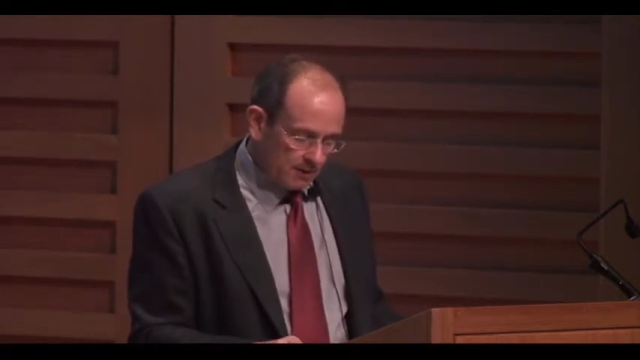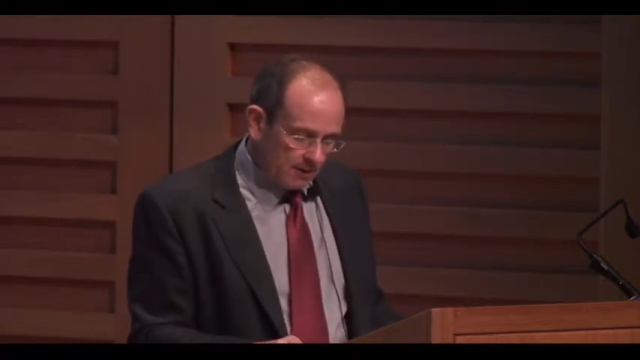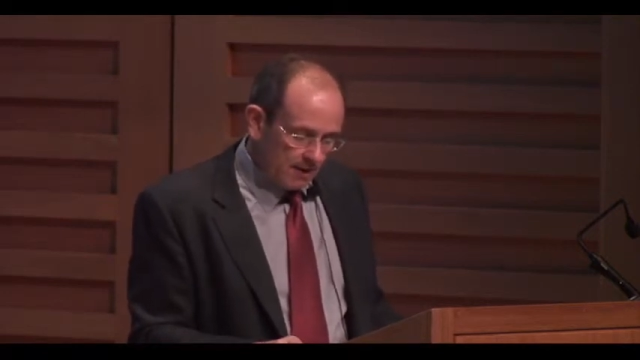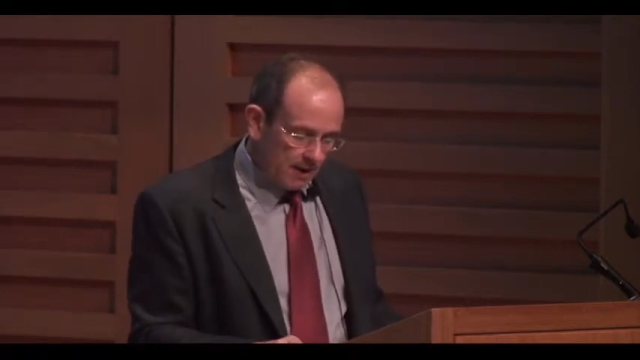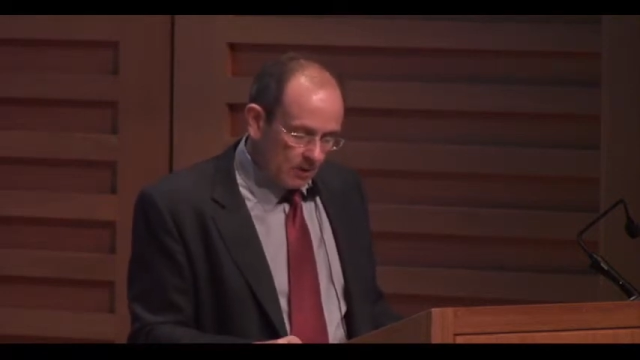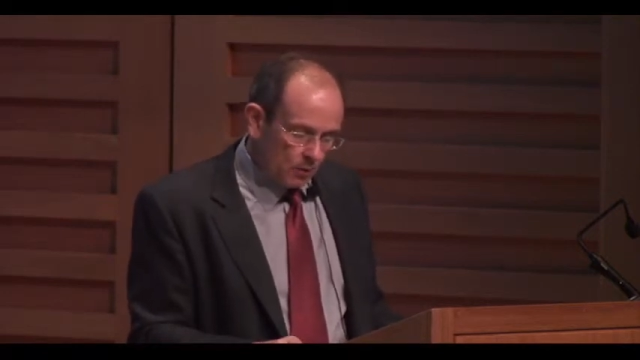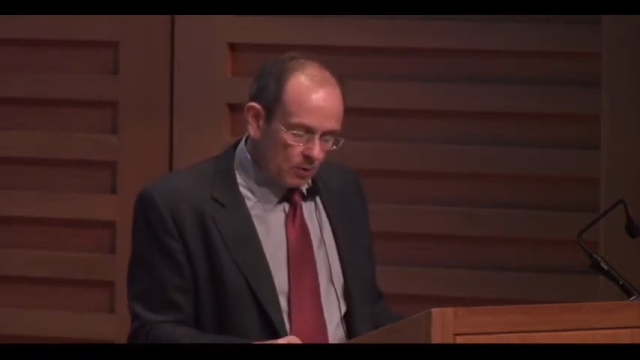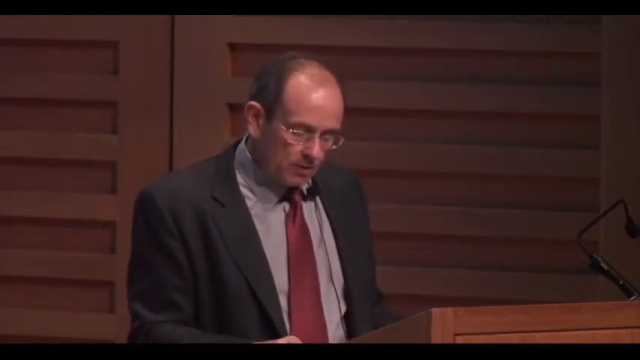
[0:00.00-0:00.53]

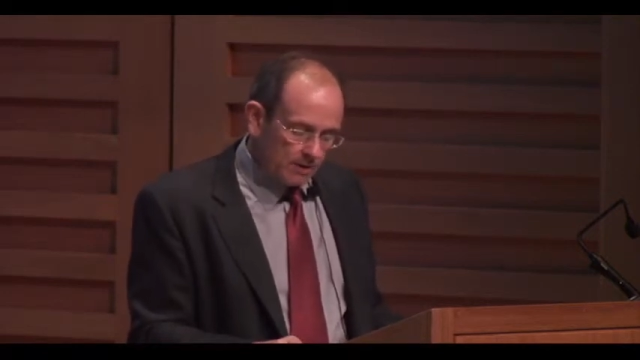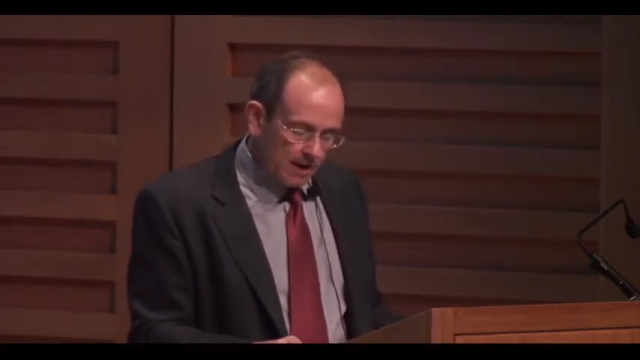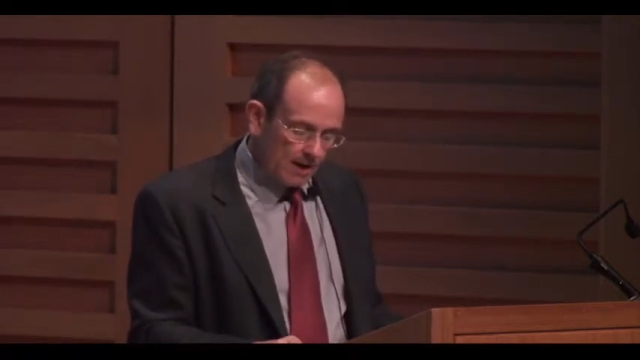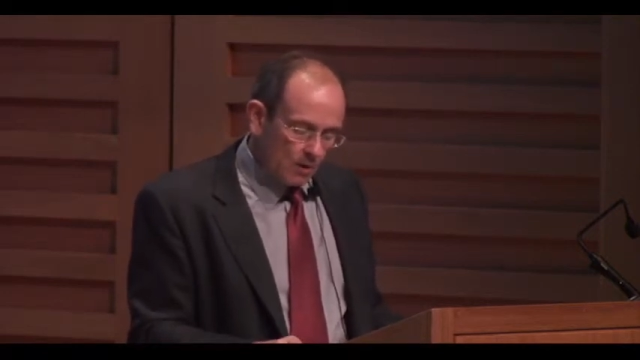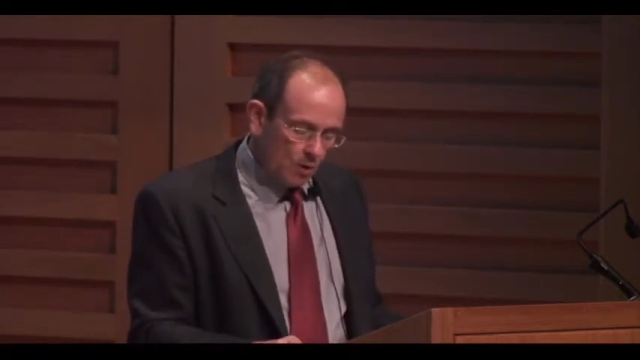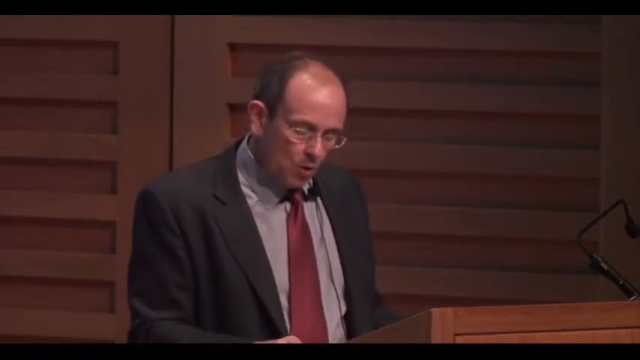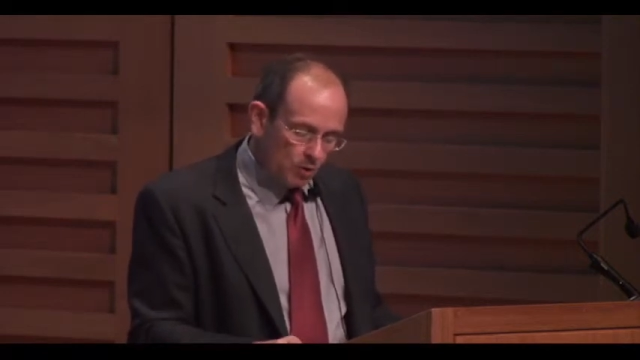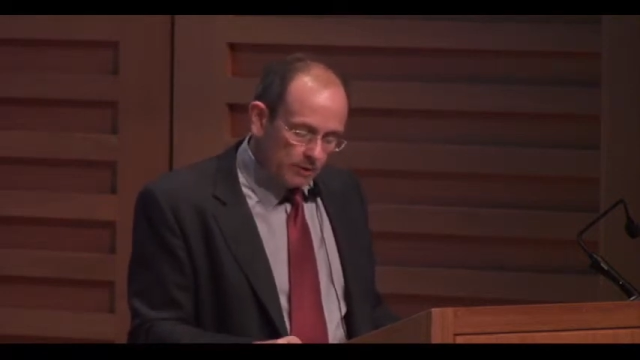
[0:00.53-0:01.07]
that will not
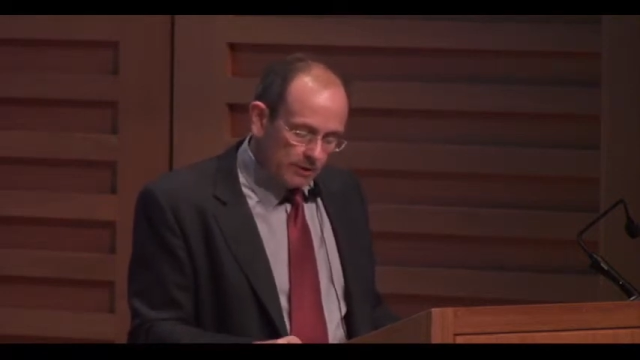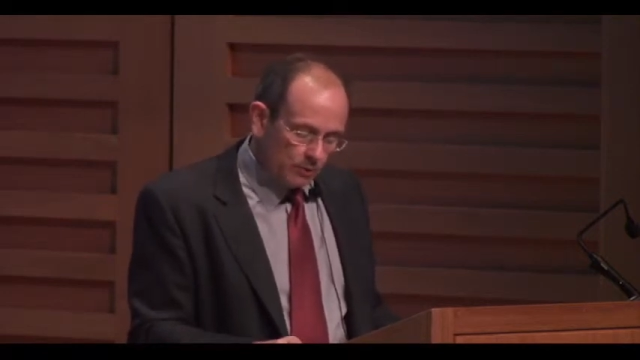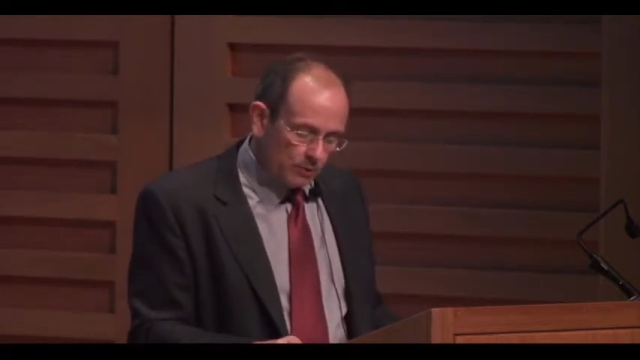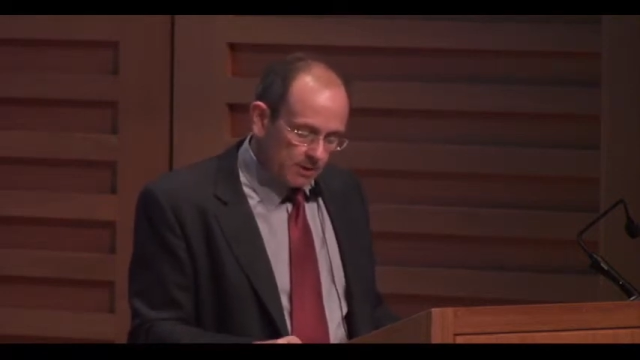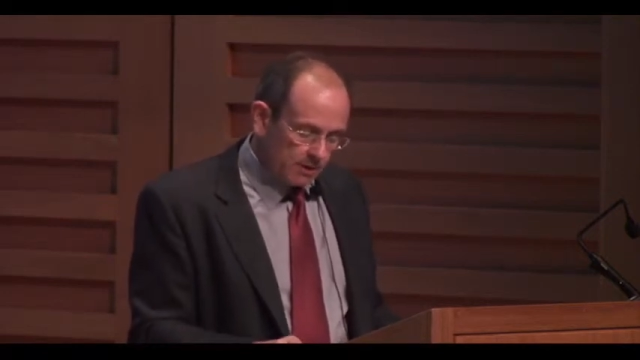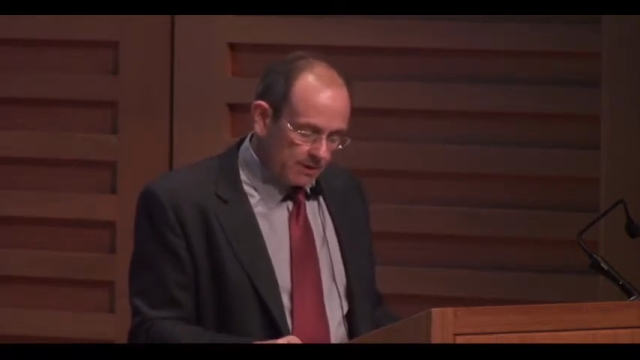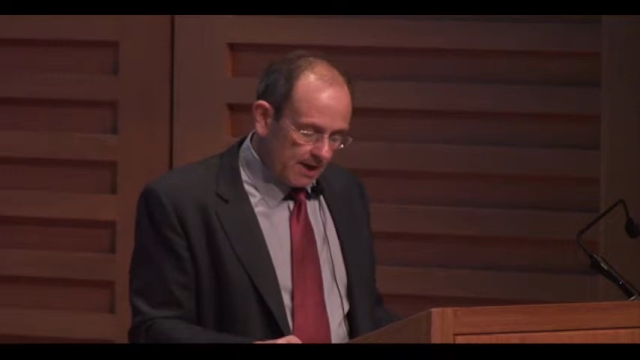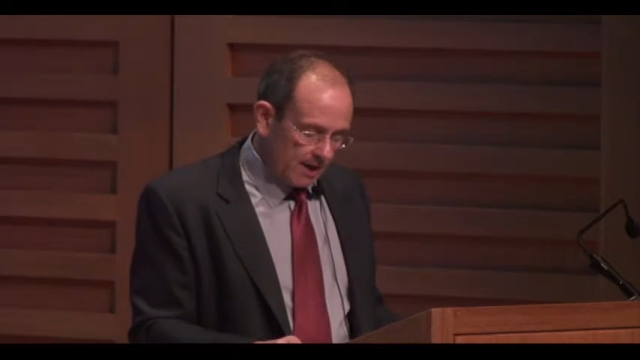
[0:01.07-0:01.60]
only
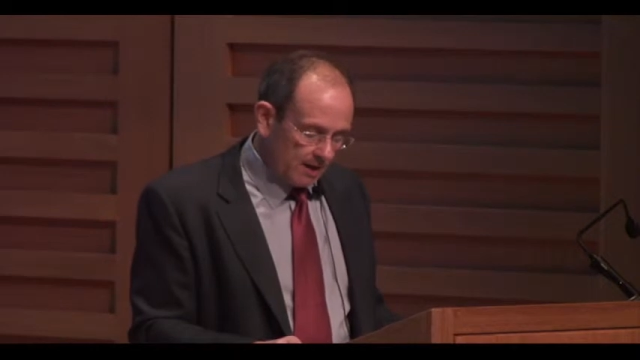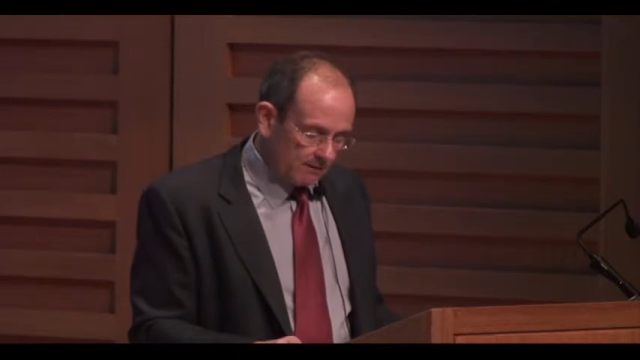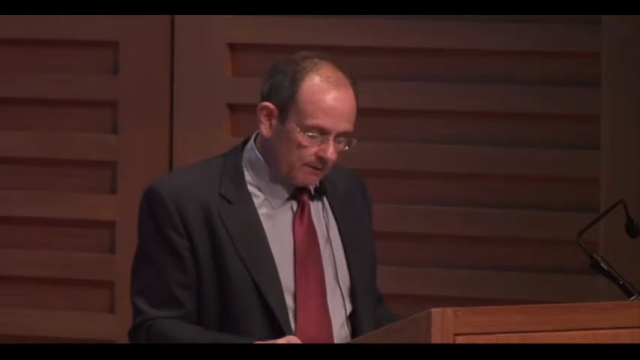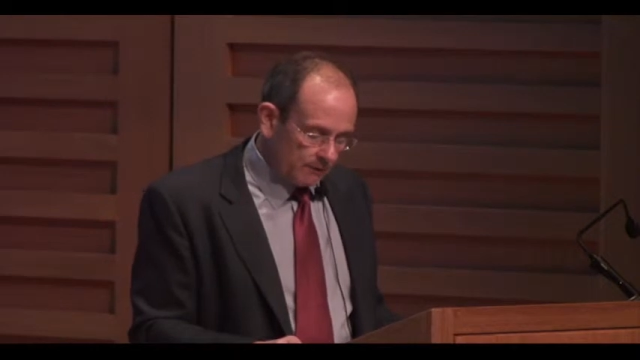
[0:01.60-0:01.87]
withstand